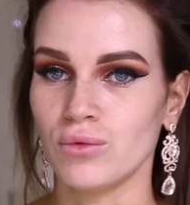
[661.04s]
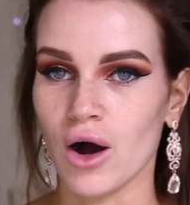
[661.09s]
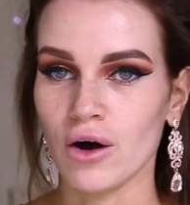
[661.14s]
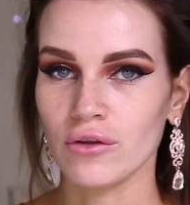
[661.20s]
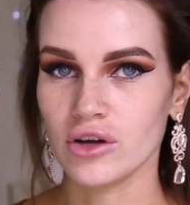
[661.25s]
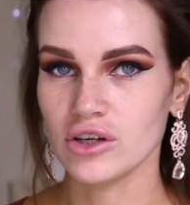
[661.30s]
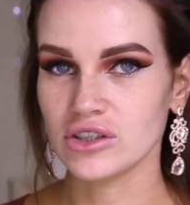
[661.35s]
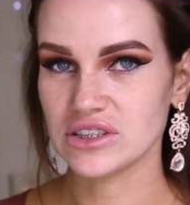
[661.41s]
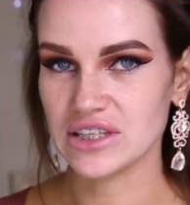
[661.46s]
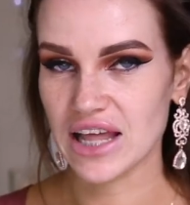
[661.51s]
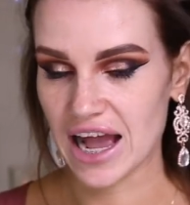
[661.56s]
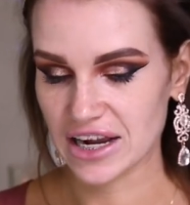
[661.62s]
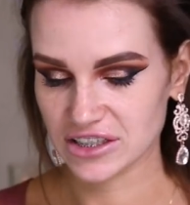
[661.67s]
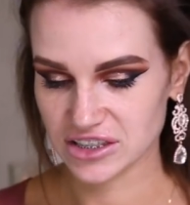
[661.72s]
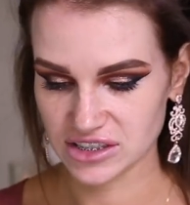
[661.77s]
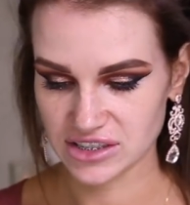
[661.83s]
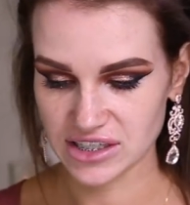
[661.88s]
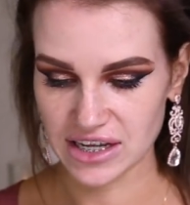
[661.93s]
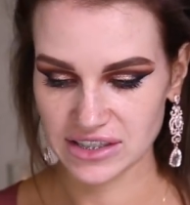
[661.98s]
While those
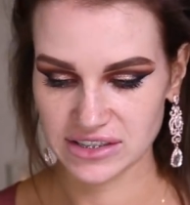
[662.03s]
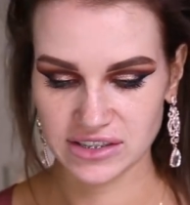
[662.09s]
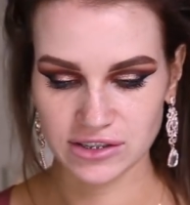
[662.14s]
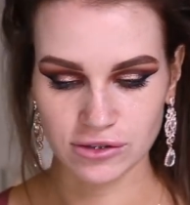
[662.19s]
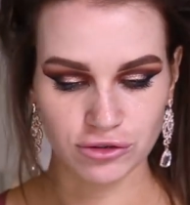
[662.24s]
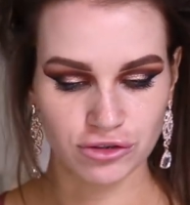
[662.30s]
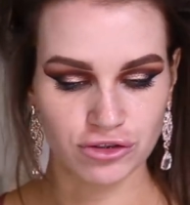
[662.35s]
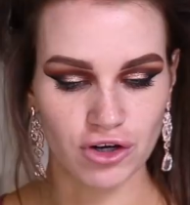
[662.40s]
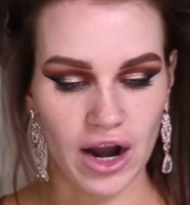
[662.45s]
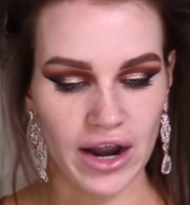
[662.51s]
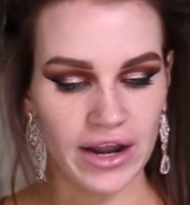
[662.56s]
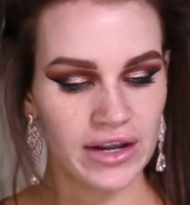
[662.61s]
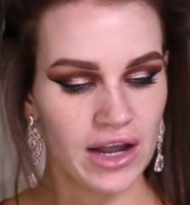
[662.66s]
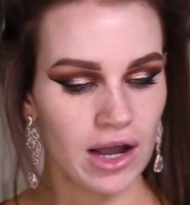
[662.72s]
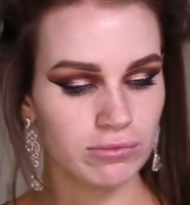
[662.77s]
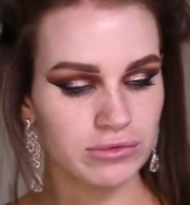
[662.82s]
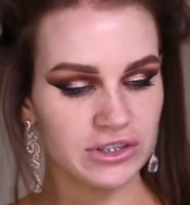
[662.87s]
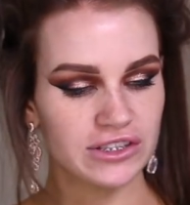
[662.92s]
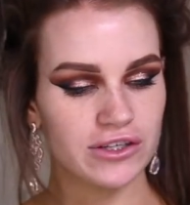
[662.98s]
lashes are still
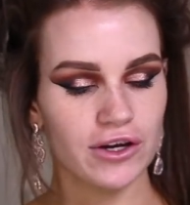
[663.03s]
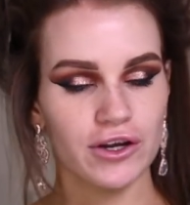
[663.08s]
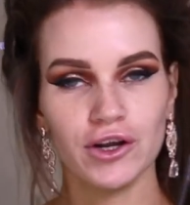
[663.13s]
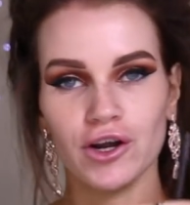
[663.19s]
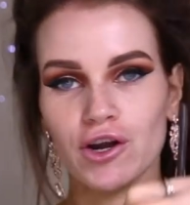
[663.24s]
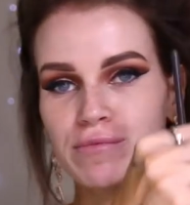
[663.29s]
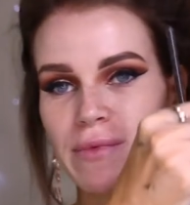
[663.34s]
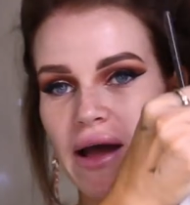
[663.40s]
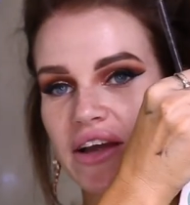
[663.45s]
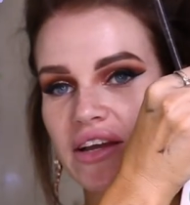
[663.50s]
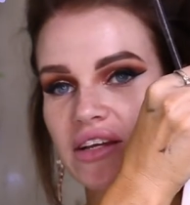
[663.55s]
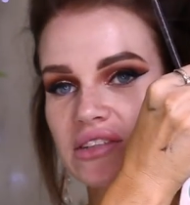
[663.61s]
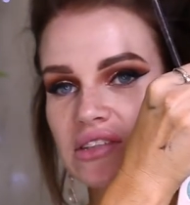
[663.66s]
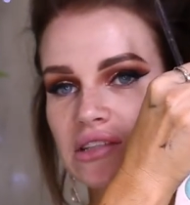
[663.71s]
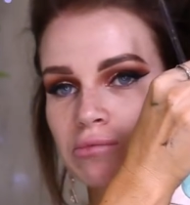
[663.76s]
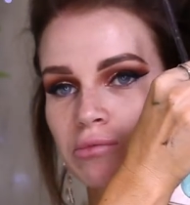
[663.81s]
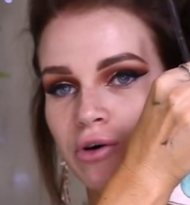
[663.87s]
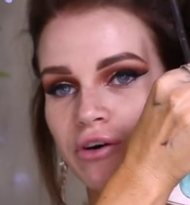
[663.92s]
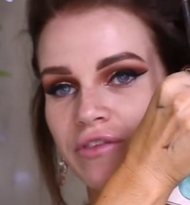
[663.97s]
drying, I'm just going to go back
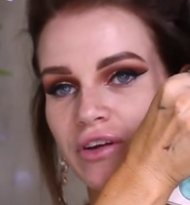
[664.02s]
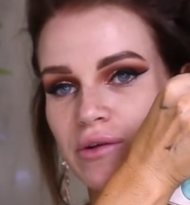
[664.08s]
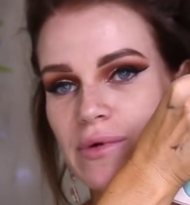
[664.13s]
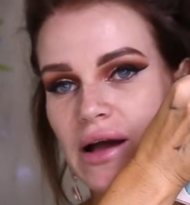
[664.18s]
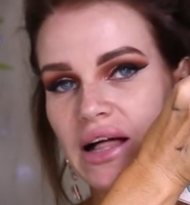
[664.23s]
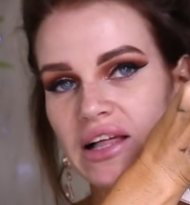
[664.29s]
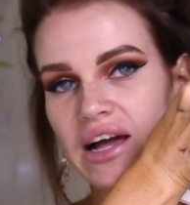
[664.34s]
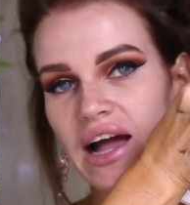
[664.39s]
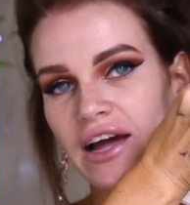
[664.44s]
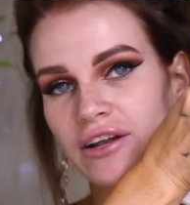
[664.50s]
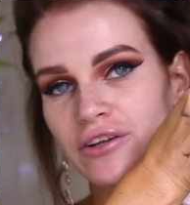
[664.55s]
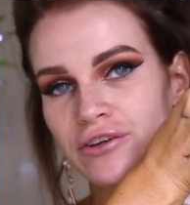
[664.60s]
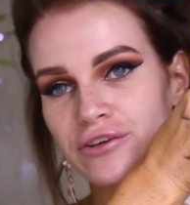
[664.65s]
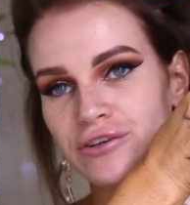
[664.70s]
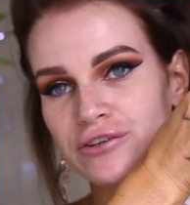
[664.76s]
into the Morphe palette and